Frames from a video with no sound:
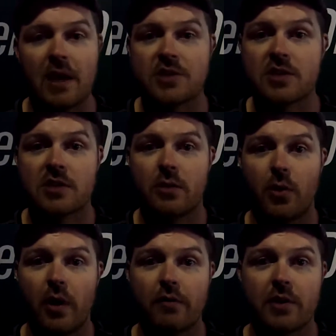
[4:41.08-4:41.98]
It's just
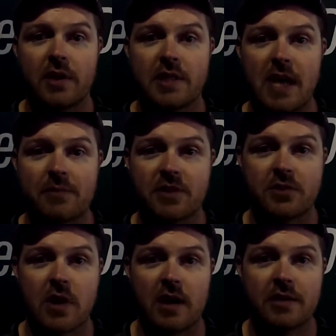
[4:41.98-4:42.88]
whoever can adapt to
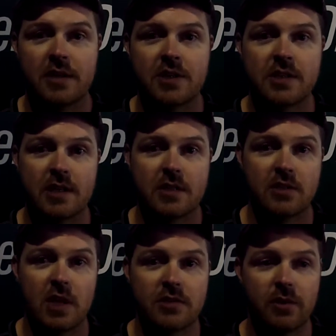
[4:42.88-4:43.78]
the track conditions as they
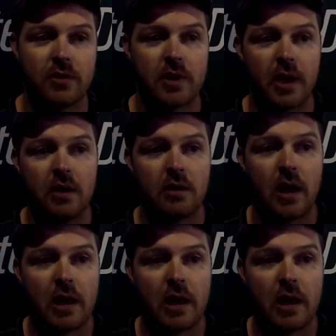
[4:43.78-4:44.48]
change throughout the night,